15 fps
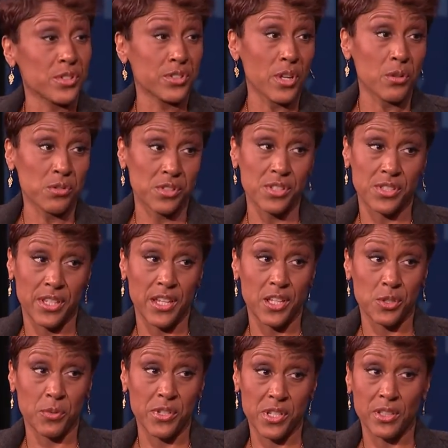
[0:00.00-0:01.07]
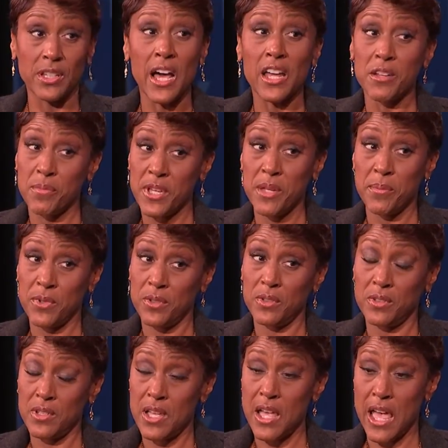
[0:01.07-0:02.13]
host disease, which a lot of
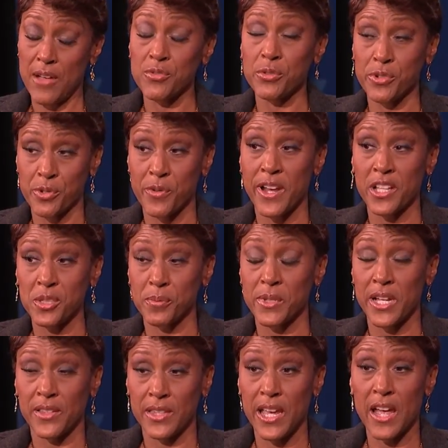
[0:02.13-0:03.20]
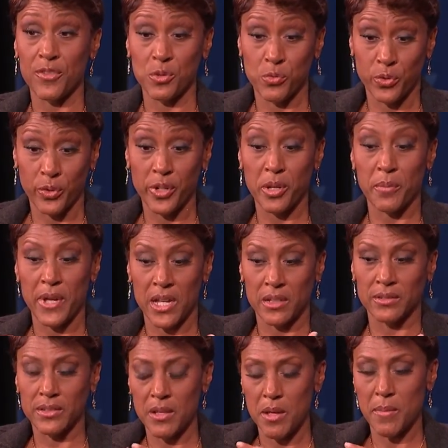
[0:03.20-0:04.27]
people after a transplant, they have to worry
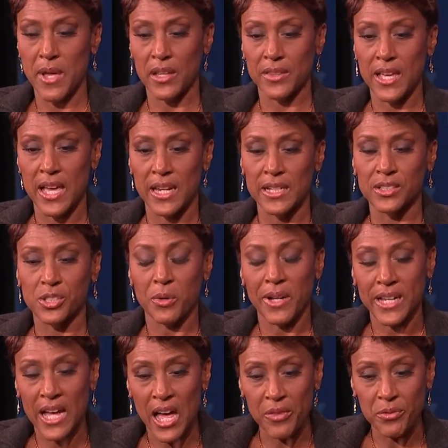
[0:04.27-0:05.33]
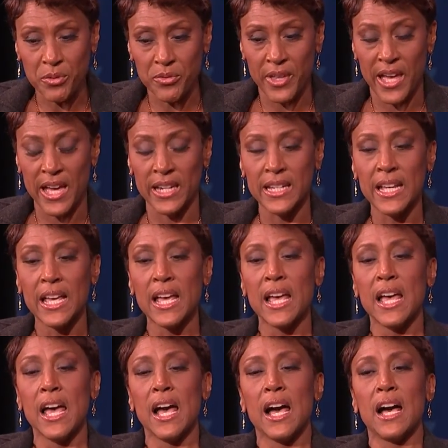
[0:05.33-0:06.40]
about that. And so I got through that.
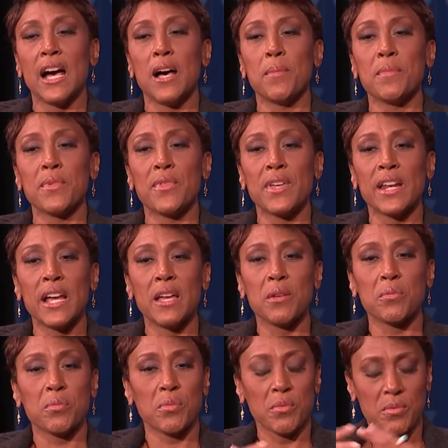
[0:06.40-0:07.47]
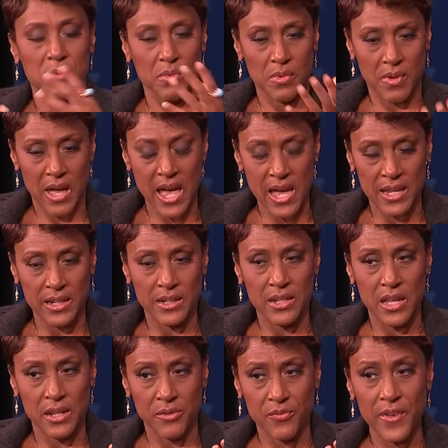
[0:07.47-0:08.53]
Then I had
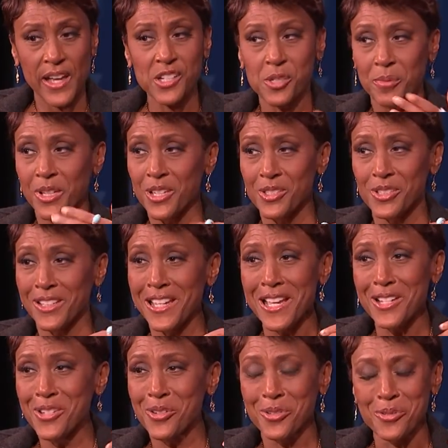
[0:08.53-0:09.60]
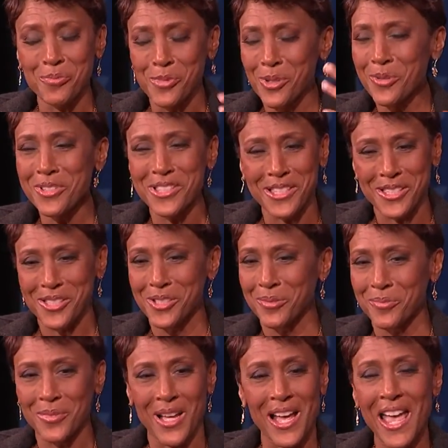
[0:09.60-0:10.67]
an infection because, again, your immune
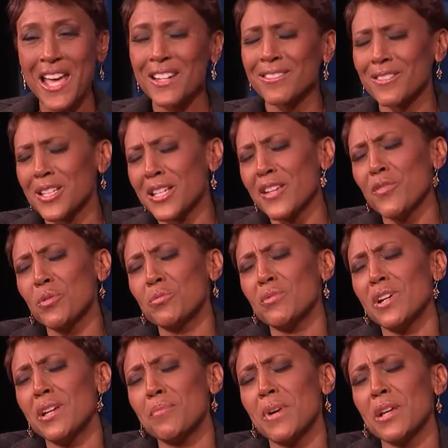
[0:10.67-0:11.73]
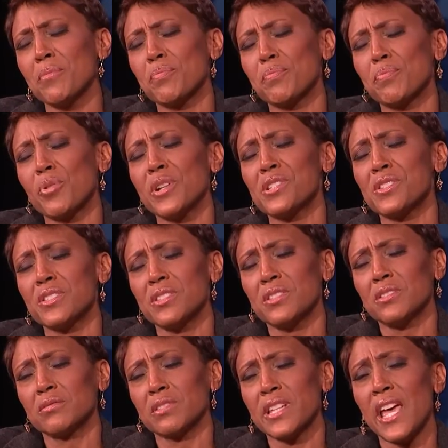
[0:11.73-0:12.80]
system, I had to give away my precious
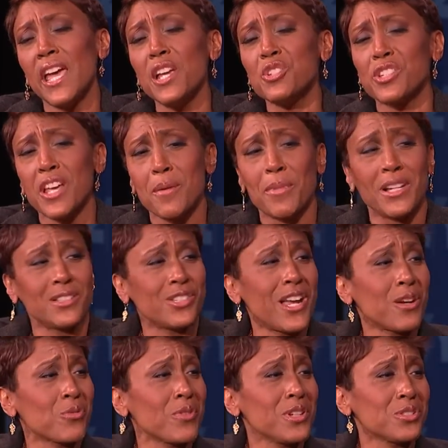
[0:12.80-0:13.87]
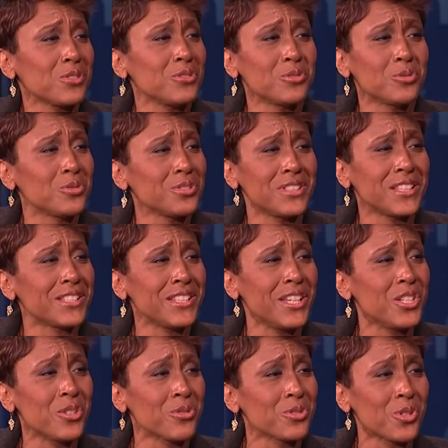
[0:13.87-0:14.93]
little KJ, my Jack Russell, who's
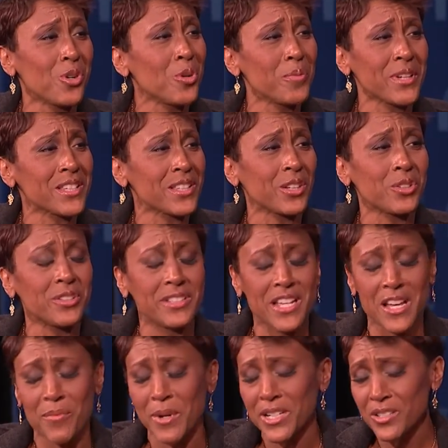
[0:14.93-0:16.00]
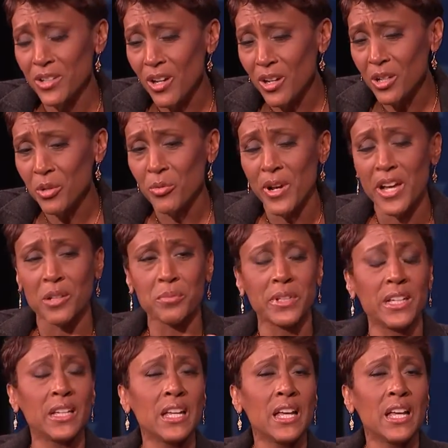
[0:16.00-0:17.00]
16 years old, because I couldn't have my dog around me.